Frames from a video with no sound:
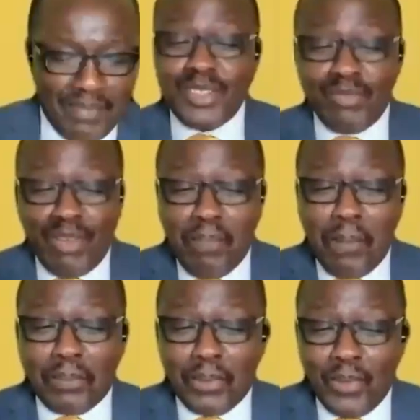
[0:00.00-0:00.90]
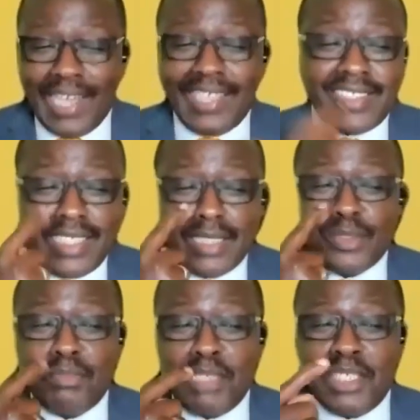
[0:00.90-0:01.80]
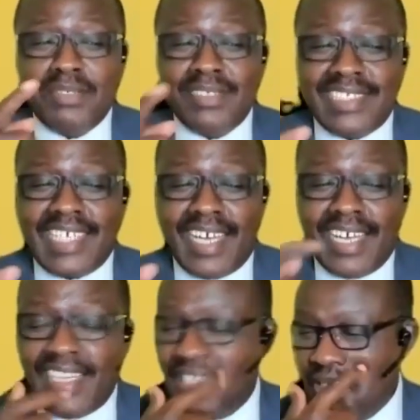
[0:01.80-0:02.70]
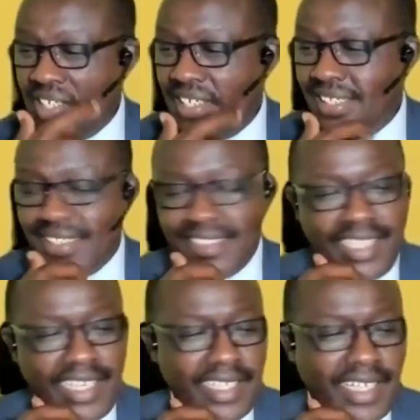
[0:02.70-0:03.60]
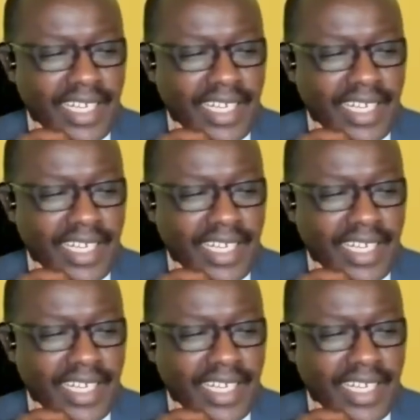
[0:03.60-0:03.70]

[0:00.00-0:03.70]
a lot of the people who are listening to me use their their